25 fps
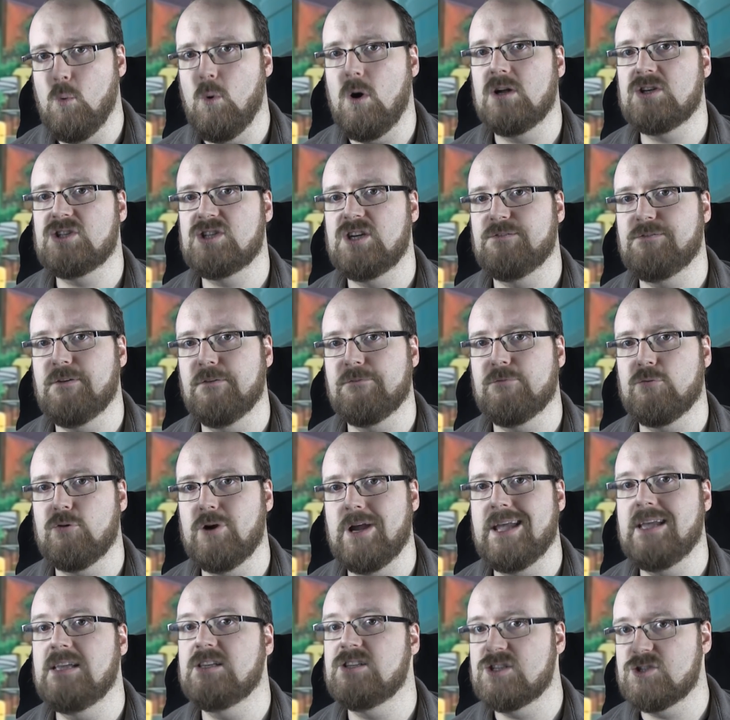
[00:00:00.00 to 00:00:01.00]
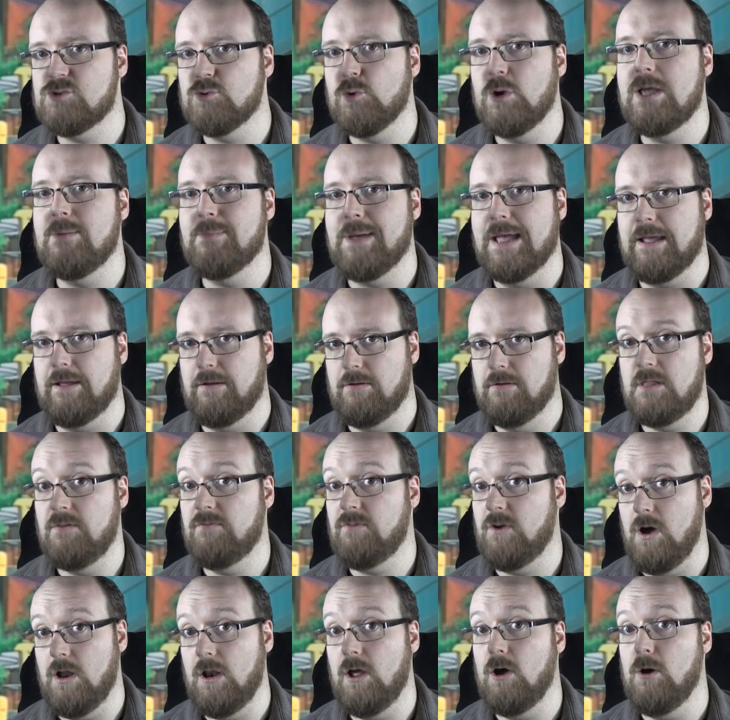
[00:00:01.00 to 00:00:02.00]
watch it for free, streaming. They've
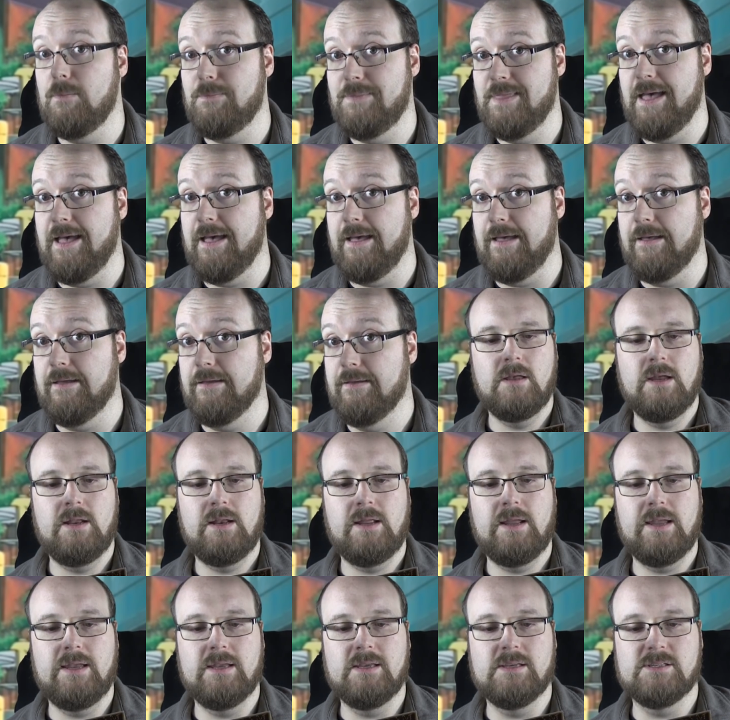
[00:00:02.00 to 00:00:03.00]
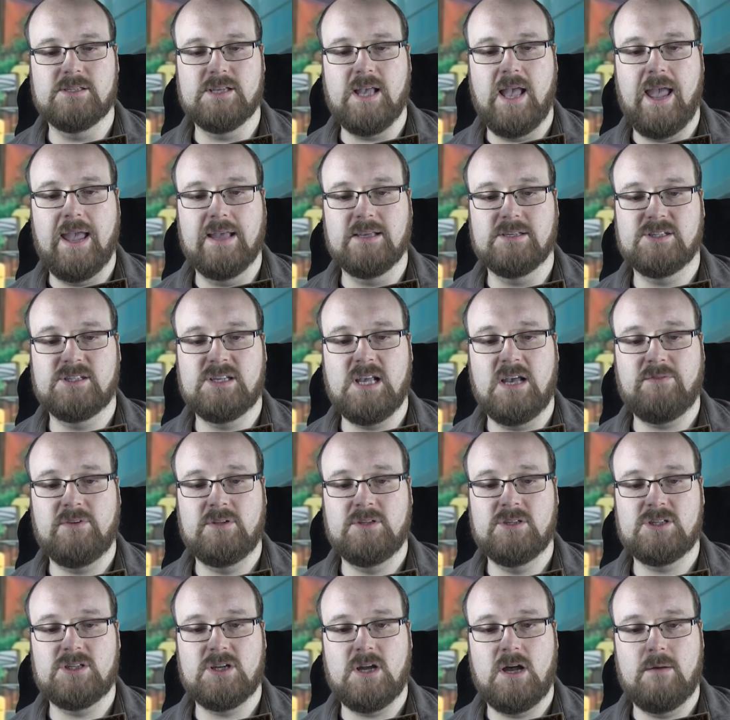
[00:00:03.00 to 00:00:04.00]
got it up there. It is a
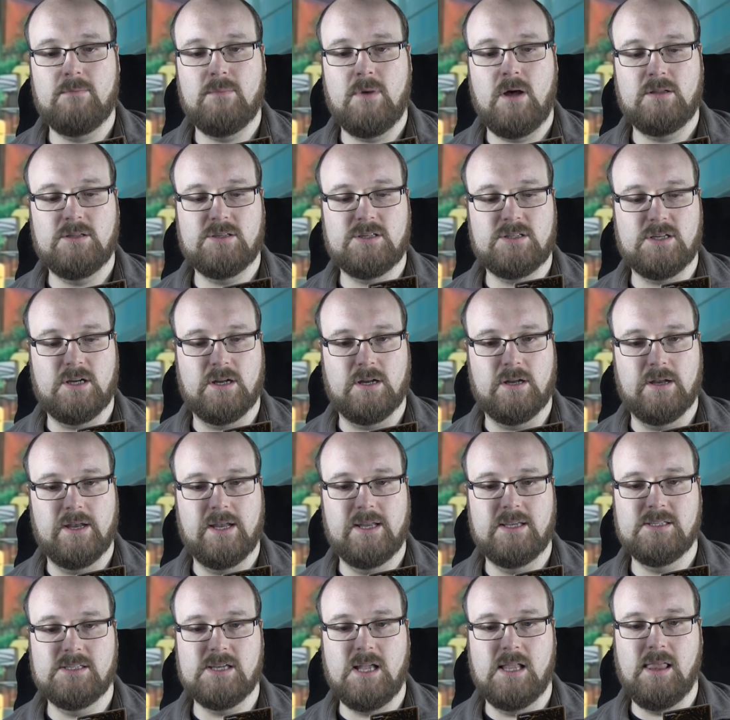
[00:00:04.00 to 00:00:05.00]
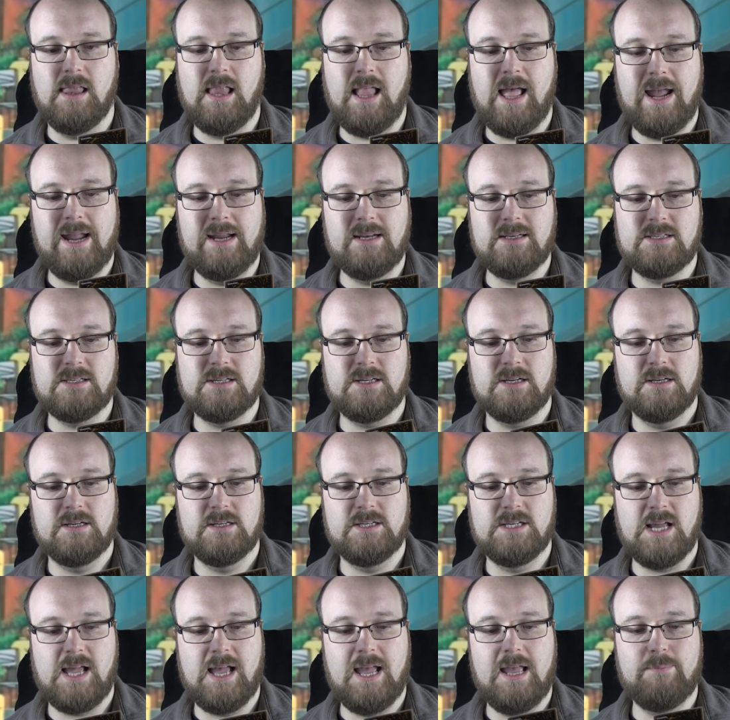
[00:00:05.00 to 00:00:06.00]
7-star monster. It is a light
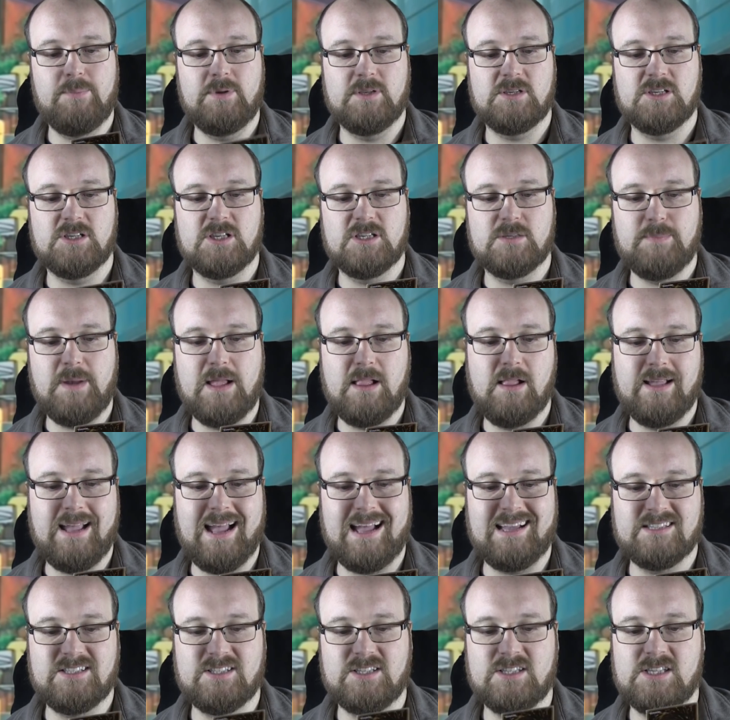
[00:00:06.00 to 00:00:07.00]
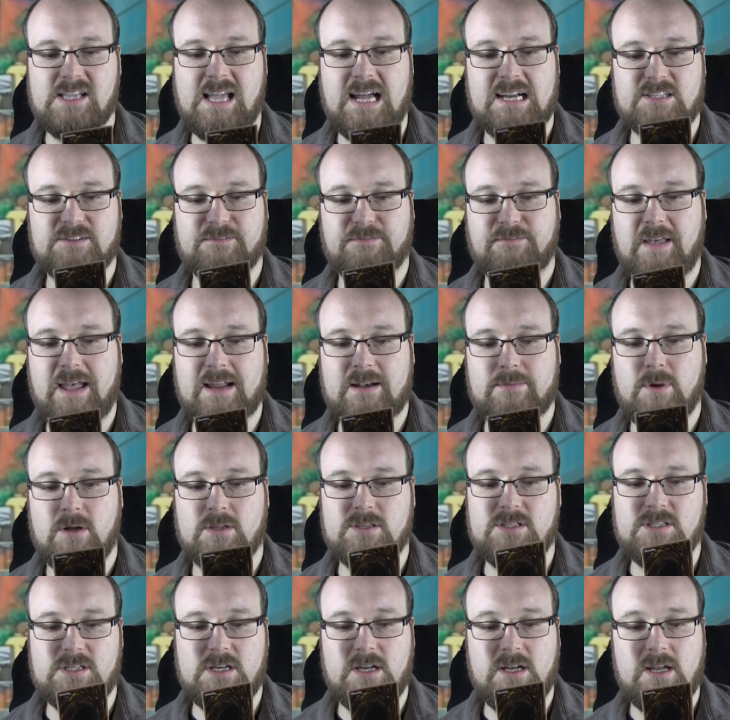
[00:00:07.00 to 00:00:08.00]
type, it's a spellcaster / effect
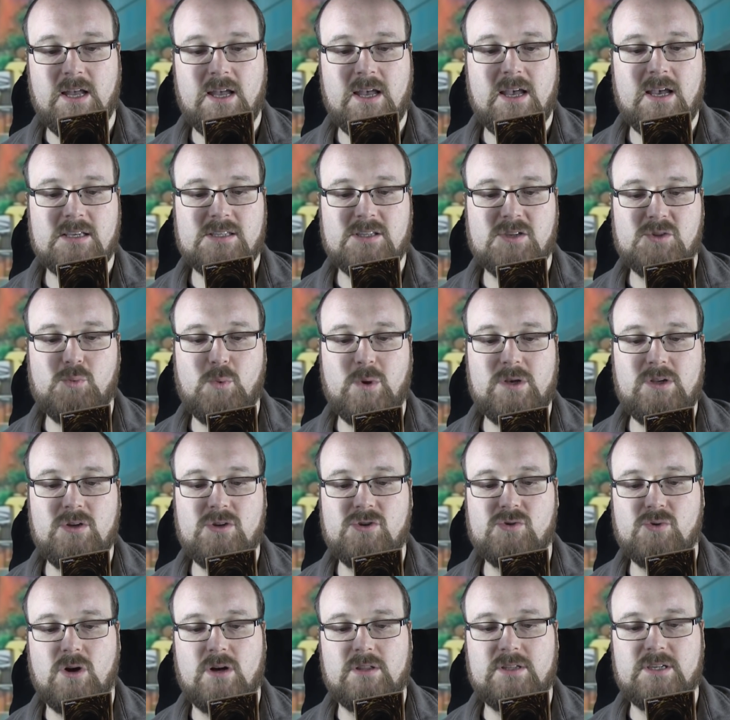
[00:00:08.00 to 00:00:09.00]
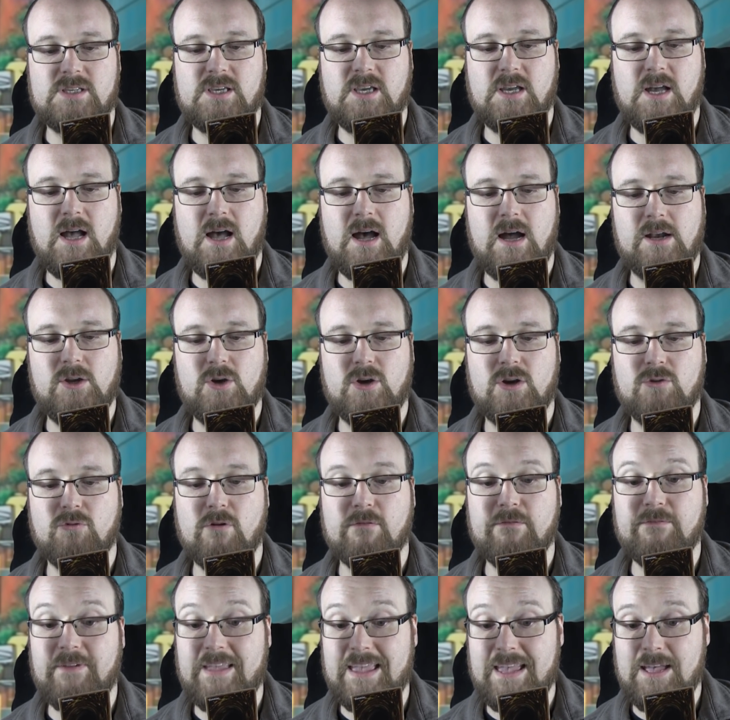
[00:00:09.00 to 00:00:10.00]
monster. It says when you draw this card, you can
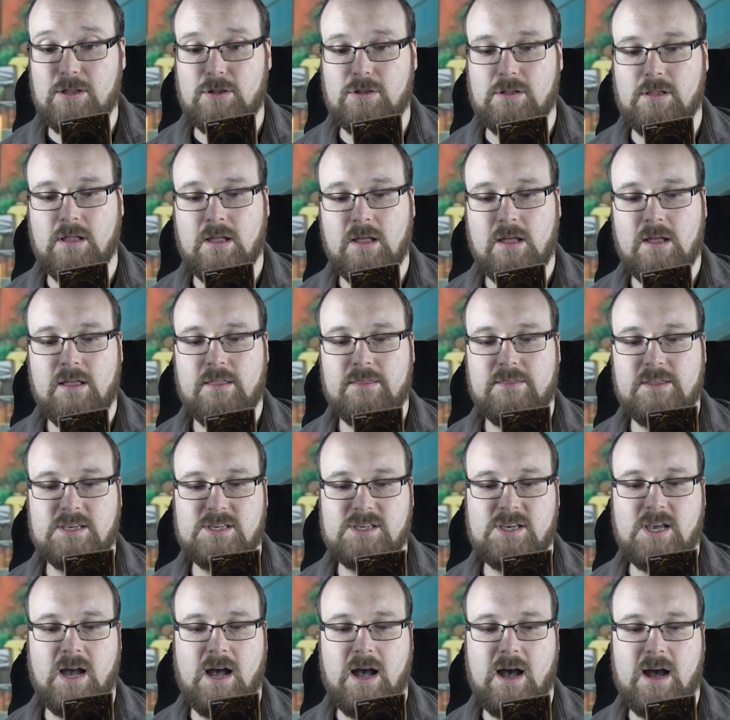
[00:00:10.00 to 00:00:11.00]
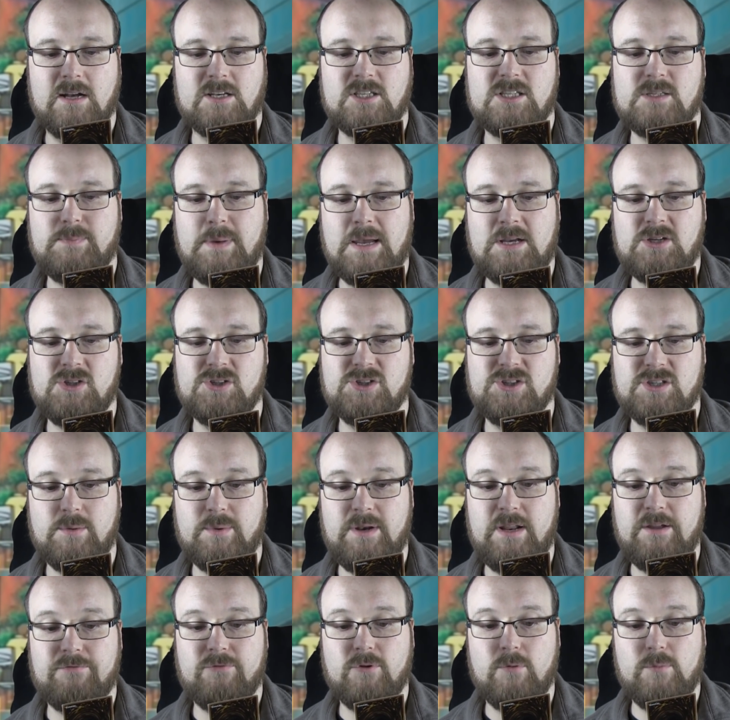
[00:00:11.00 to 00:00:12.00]
reveal this card. Special
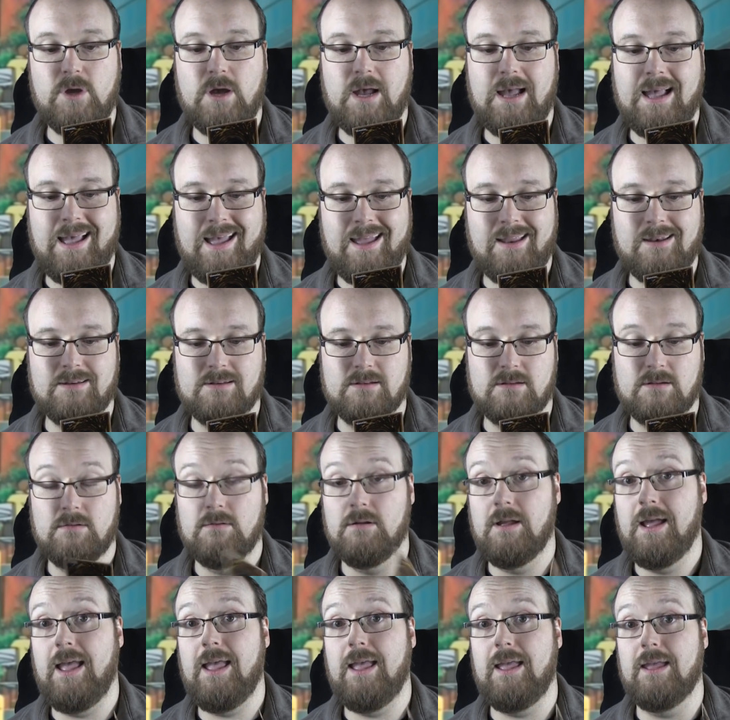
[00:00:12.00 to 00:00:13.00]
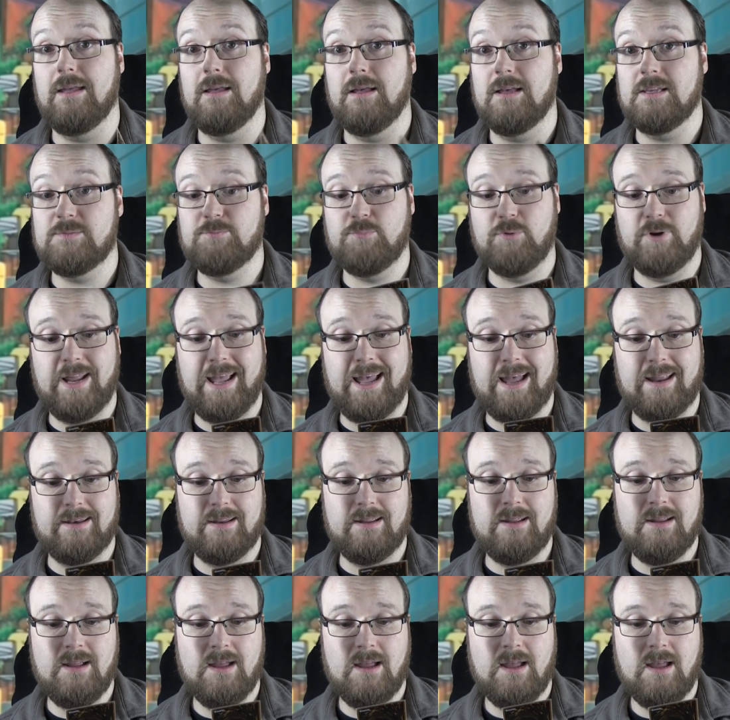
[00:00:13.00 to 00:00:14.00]
summon it from your hand. Hey, that's pretty
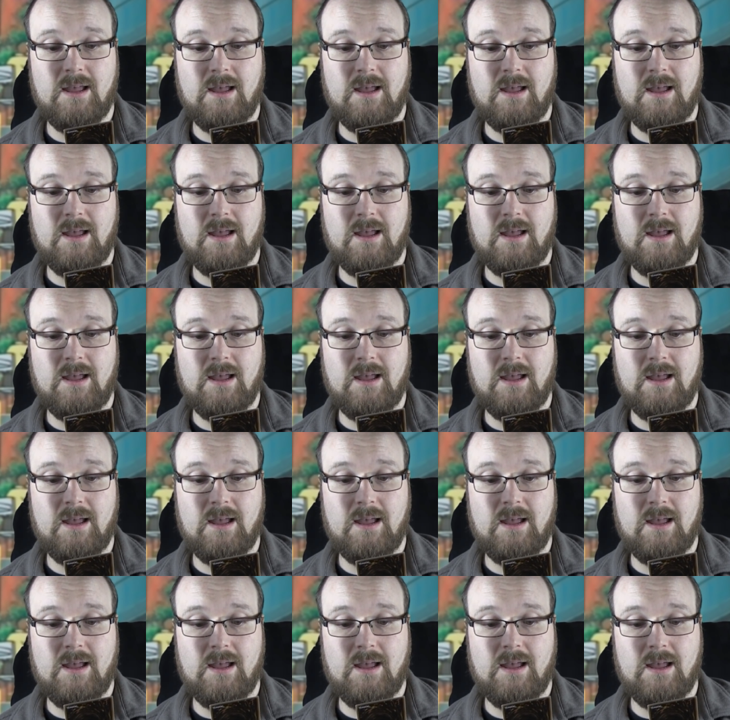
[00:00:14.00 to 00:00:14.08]
handy.